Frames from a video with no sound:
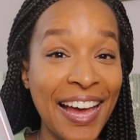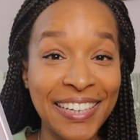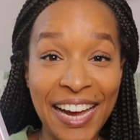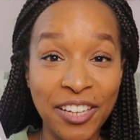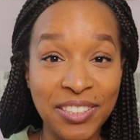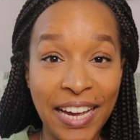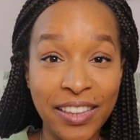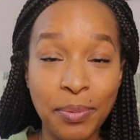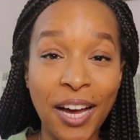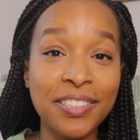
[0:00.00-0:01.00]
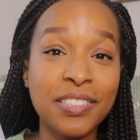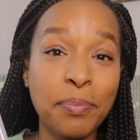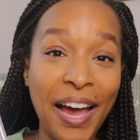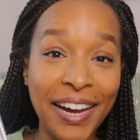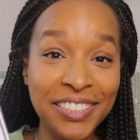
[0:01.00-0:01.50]
and outside the box.
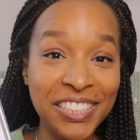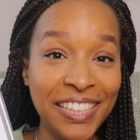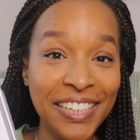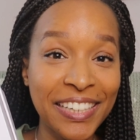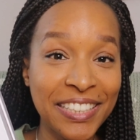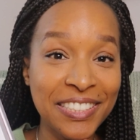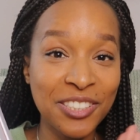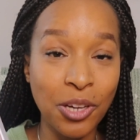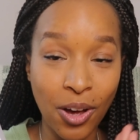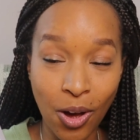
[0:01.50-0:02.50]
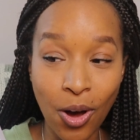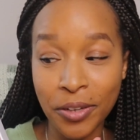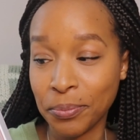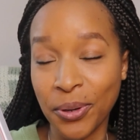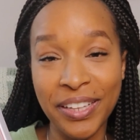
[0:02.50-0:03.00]
The packaging is
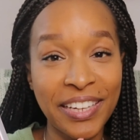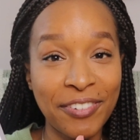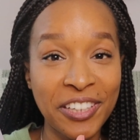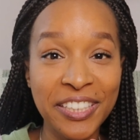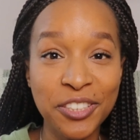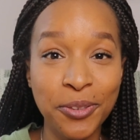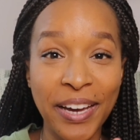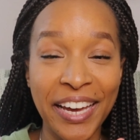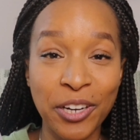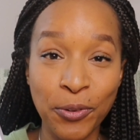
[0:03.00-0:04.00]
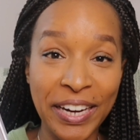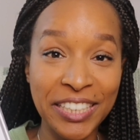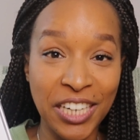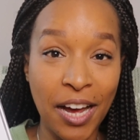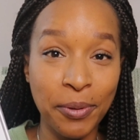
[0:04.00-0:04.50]
on point. They really do a
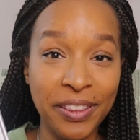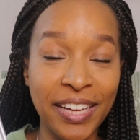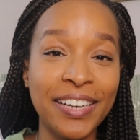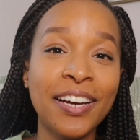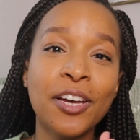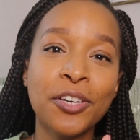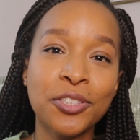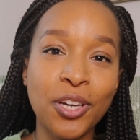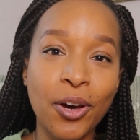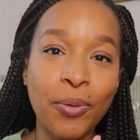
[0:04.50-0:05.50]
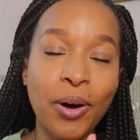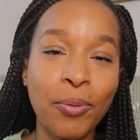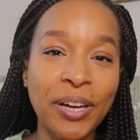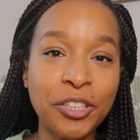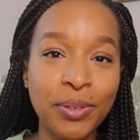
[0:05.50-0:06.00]
great job with it.
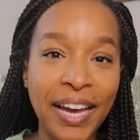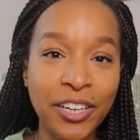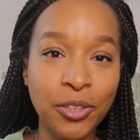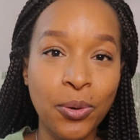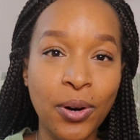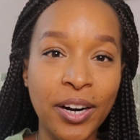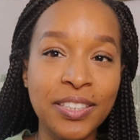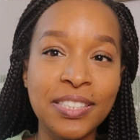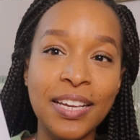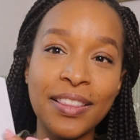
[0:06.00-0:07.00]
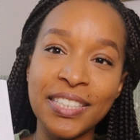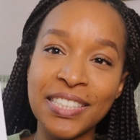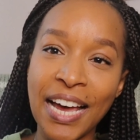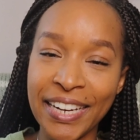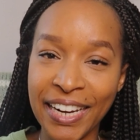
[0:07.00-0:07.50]
So when you get yours, the
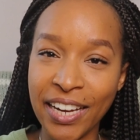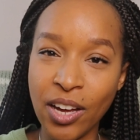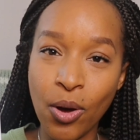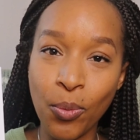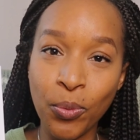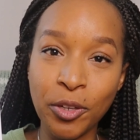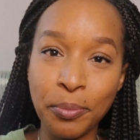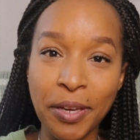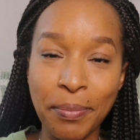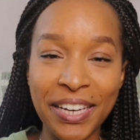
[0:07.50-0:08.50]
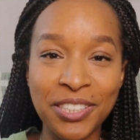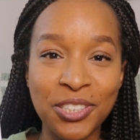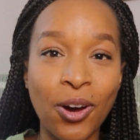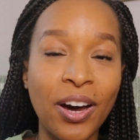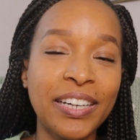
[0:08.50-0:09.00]
siding will be
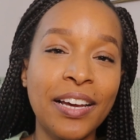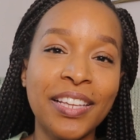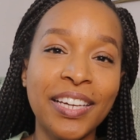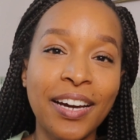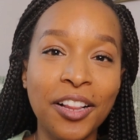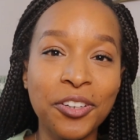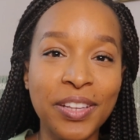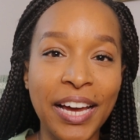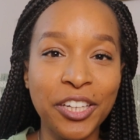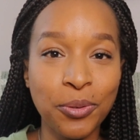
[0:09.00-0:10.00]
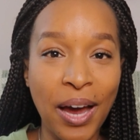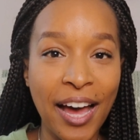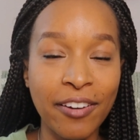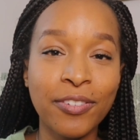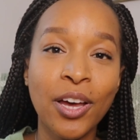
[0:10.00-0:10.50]
based on the color that you
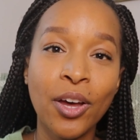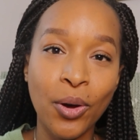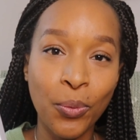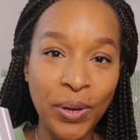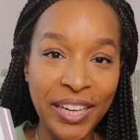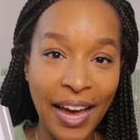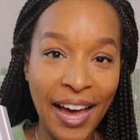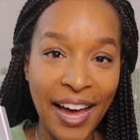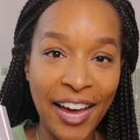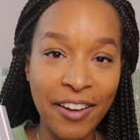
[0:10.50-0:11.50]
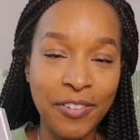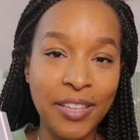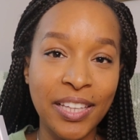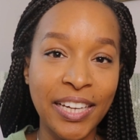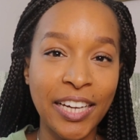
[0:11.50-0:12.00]
have. We
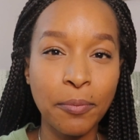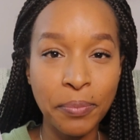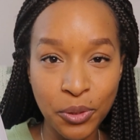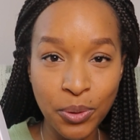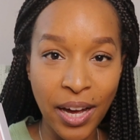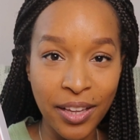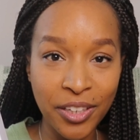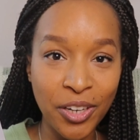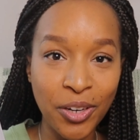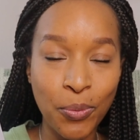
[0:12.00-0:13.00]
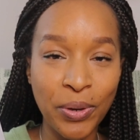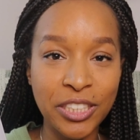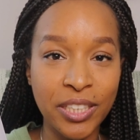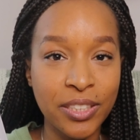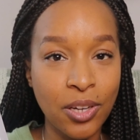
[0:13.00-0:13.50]
have the blue color,
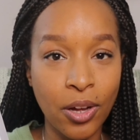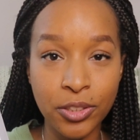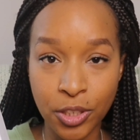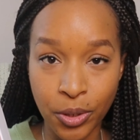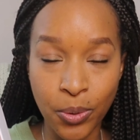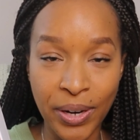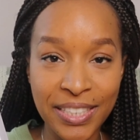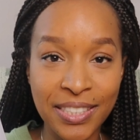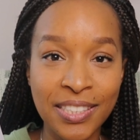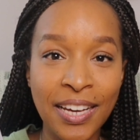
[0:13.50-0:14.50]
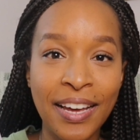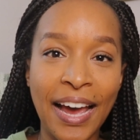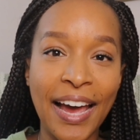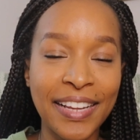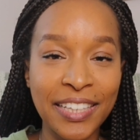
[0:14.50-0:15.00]
which is called turquoise,
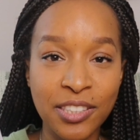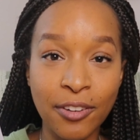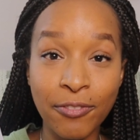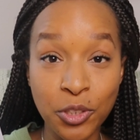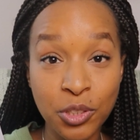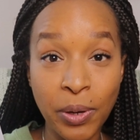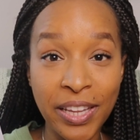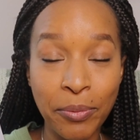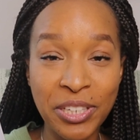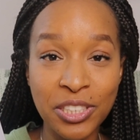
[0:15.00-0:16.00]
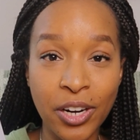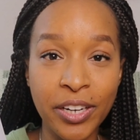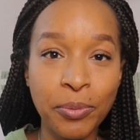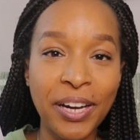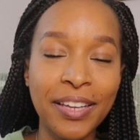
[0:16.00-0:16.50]
and that's the first one that we
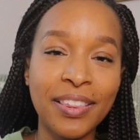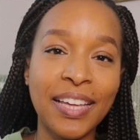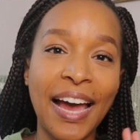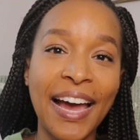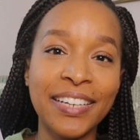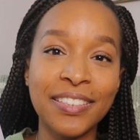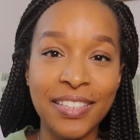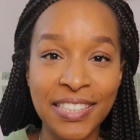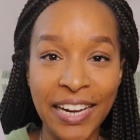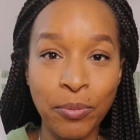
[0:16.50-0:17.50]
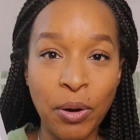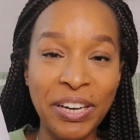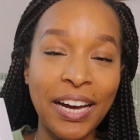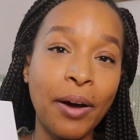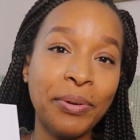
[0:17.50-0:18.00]
started with. And the second one
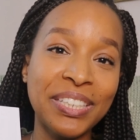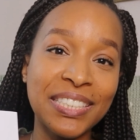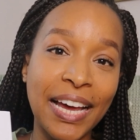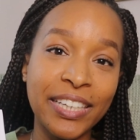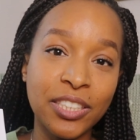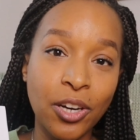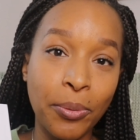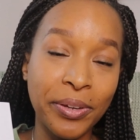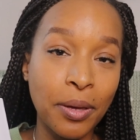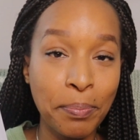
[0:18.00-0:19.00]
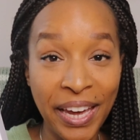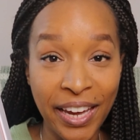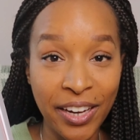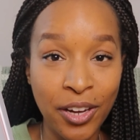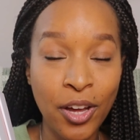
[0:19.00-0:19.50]
we got, we decided to go with a
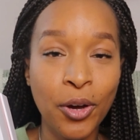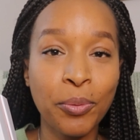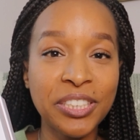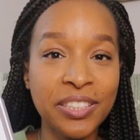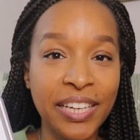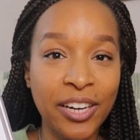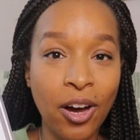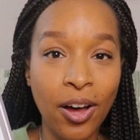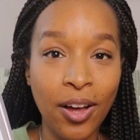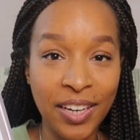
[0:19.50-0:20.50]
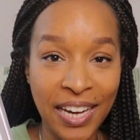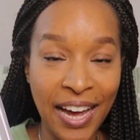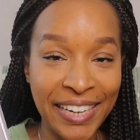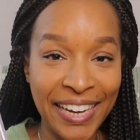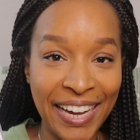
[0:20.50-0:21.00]
pink, which they call
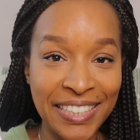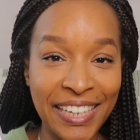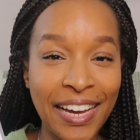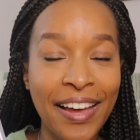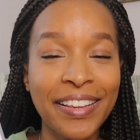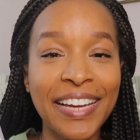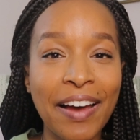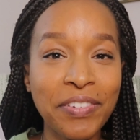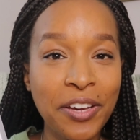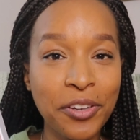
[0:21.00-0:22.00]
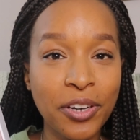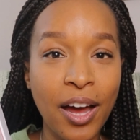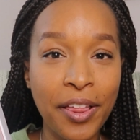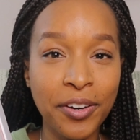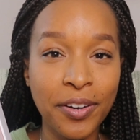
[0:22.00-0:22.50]
cotton candy. They have another
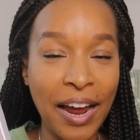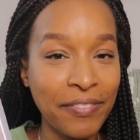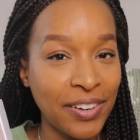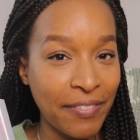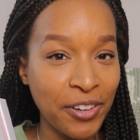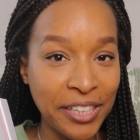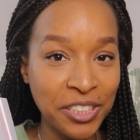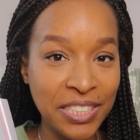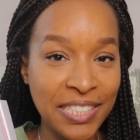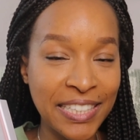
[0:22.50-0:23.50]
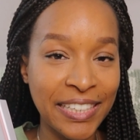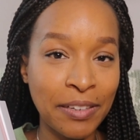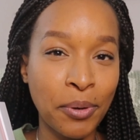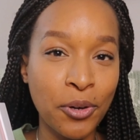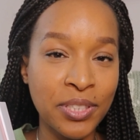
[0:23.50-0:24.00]
color. I've never actually seen it
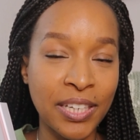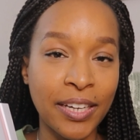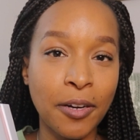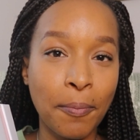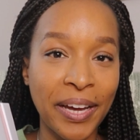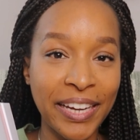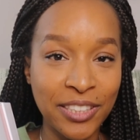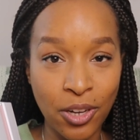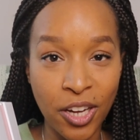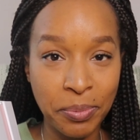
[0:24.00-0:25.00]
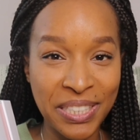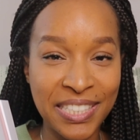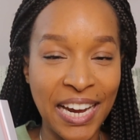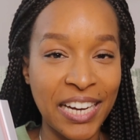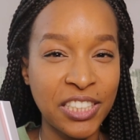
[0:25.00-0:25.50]
in person, but it's called
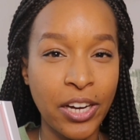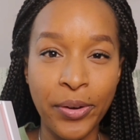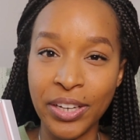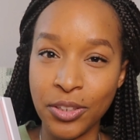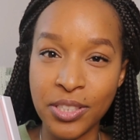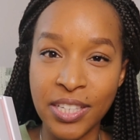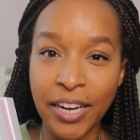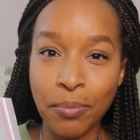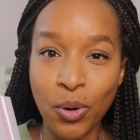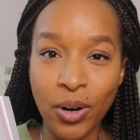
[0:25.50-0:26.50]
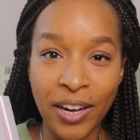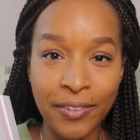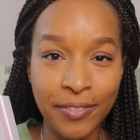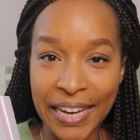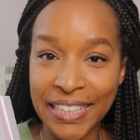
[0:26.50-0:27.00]
pistachio, and it looks like more
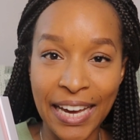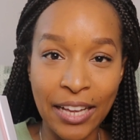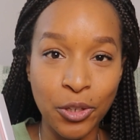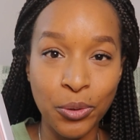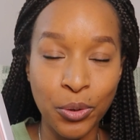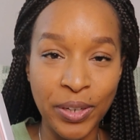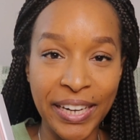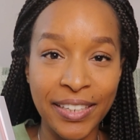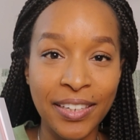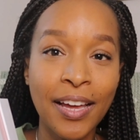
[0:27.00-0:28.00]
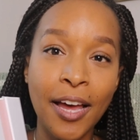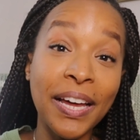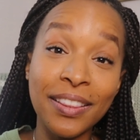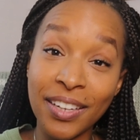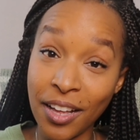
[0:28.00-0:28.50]
of a yellow green.
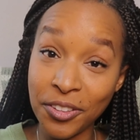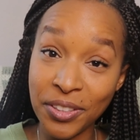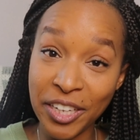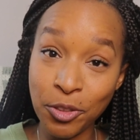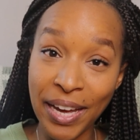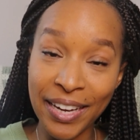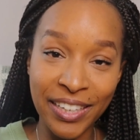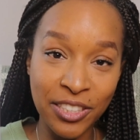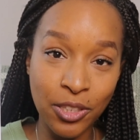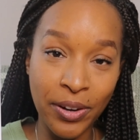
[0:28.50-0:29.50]
But the color that you get is